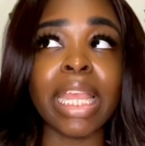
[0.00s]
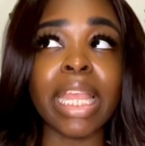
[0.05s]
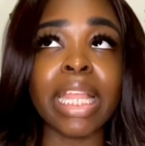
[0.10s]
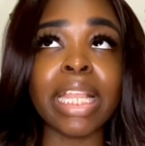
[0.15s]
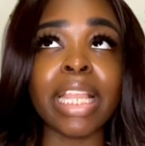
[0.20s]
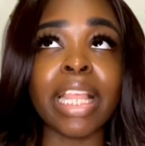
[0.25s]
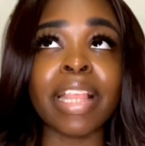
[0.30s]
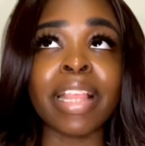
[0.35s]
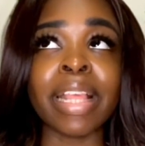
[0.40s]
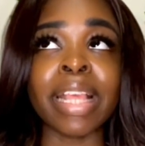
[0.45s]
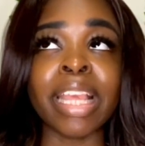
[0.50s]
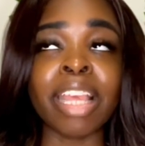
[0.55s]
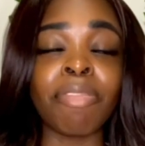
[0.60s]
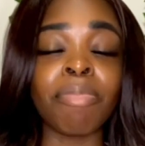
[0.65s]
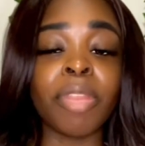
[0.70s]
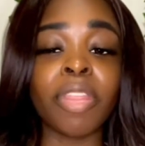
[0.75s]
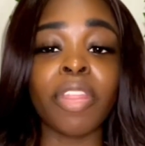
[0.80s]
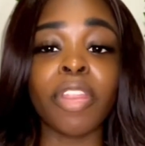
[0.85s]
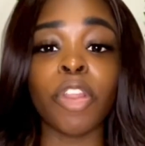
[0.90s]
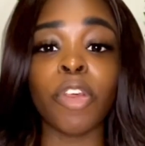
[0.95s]
it doesn't give
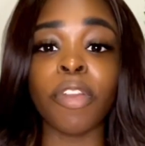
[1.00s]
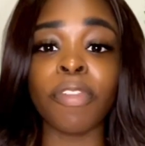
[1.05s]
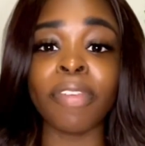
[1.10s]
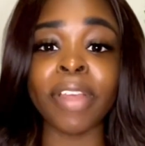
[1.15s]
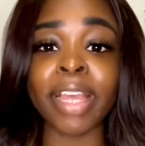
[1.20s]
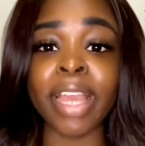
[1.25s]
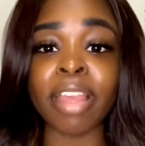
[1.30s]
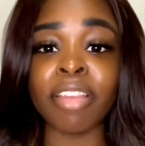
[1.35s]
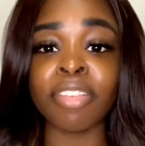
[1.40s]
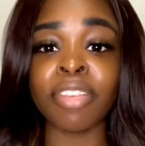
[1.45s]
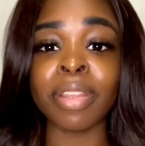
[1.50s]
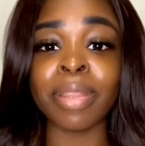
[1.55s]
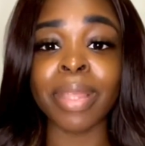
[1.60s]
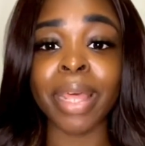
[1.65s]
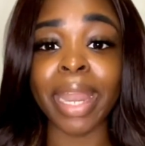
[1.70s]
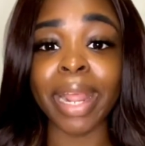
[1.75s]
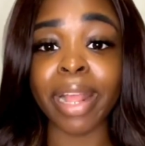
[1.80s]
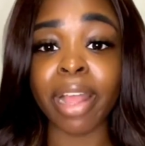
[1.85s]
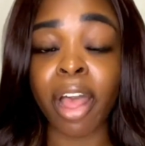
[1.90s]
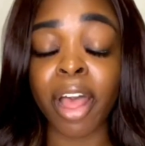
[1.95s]
me the notification
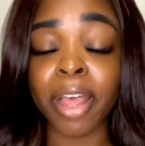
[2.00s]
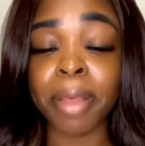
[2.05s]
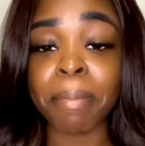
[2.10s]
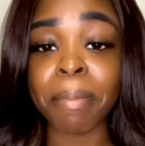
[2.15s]
that I got